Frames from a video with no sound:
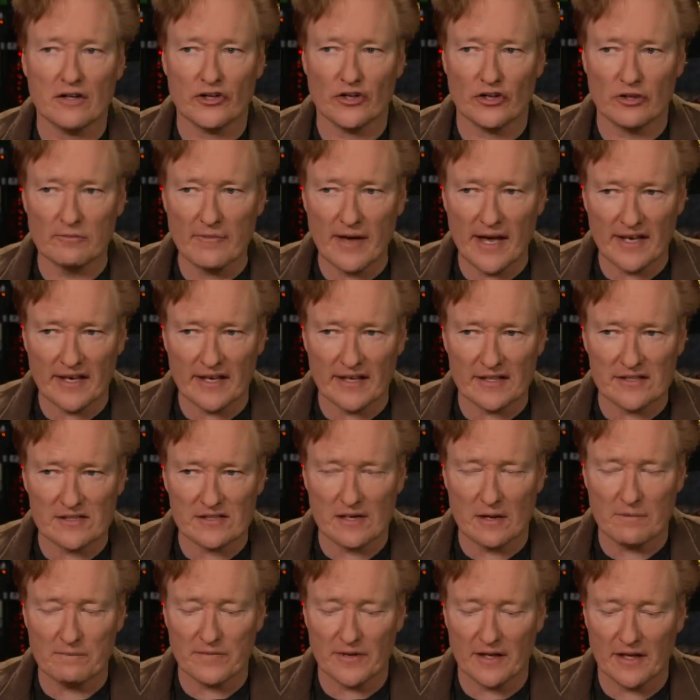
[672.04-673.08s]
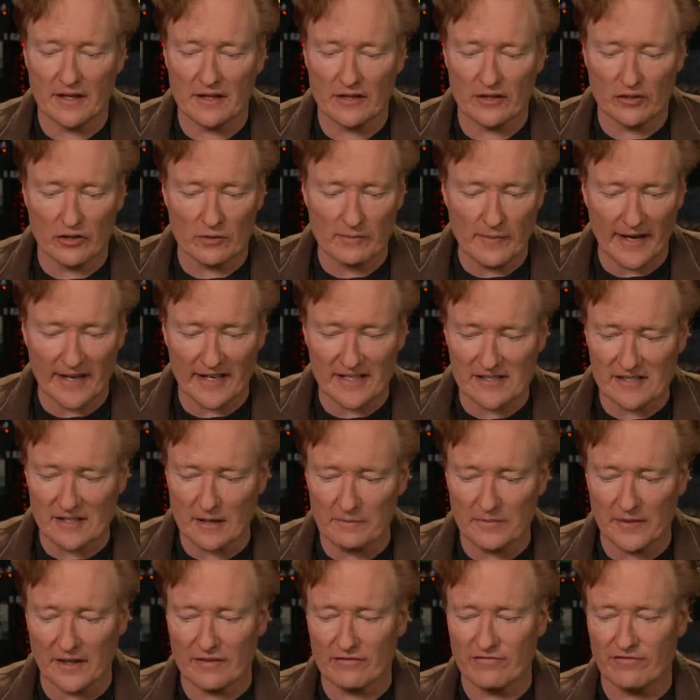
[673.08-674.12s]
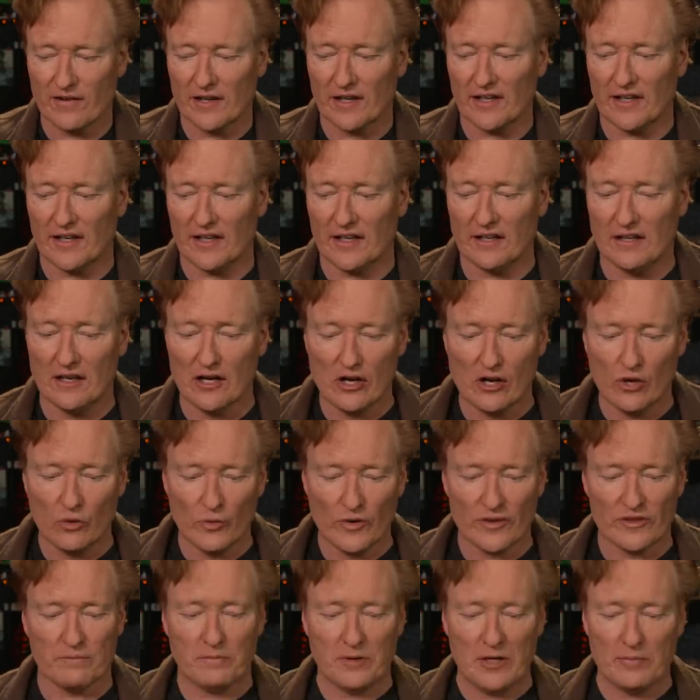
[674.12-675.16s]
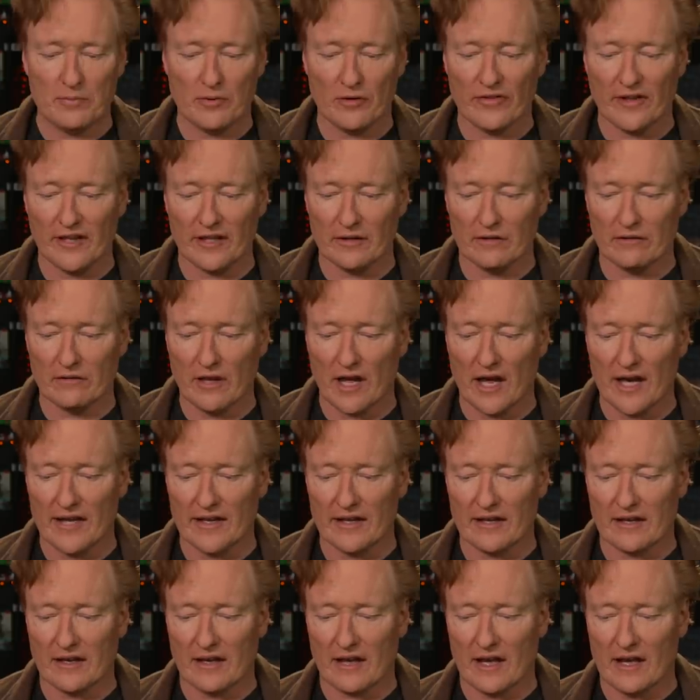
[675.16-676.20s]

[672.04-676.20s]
you're making something, you're making something funny with people that you like,